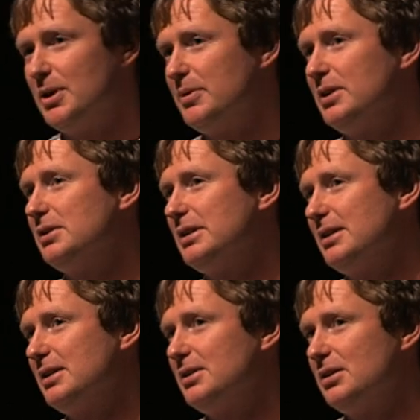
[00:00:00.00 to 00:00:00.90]
maybe,
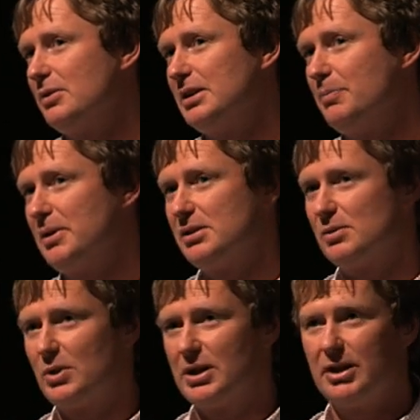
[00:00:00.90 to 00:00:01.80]
you know, it depends
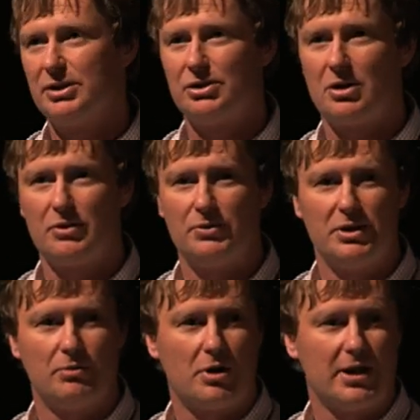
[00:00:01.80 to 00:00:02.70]
on what kind of genre
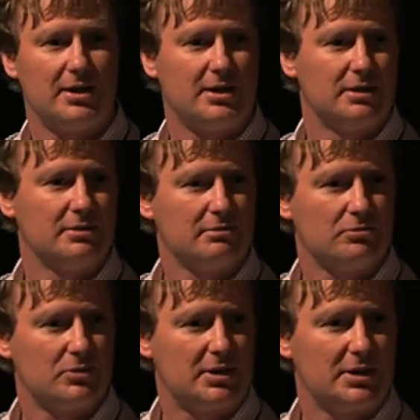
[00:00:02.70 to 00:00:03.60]
you're writing in
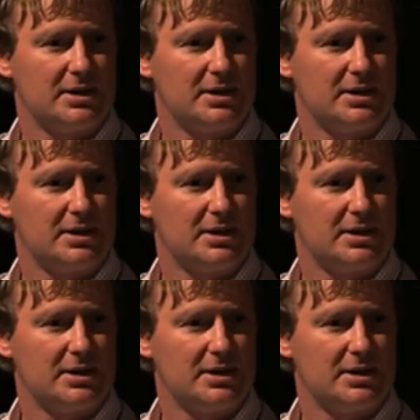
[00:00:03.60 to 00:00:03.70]
with the